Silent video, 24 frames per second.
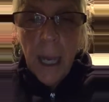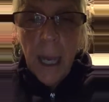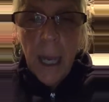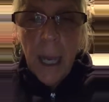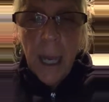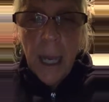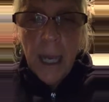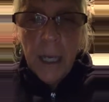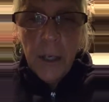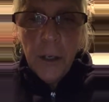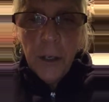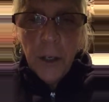
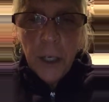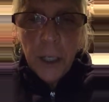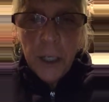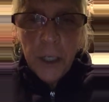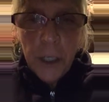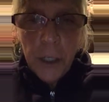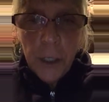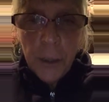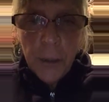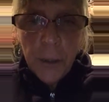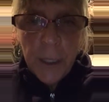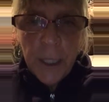and you can
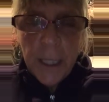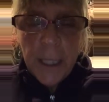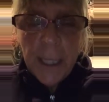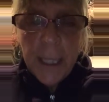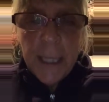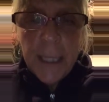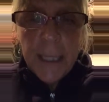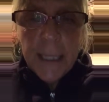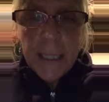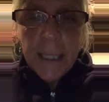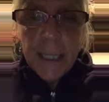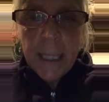tune it
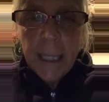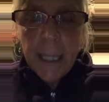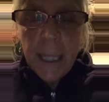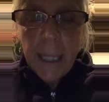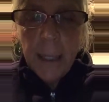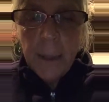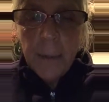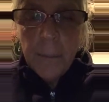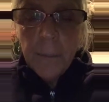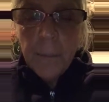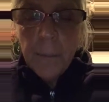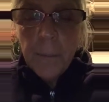easily.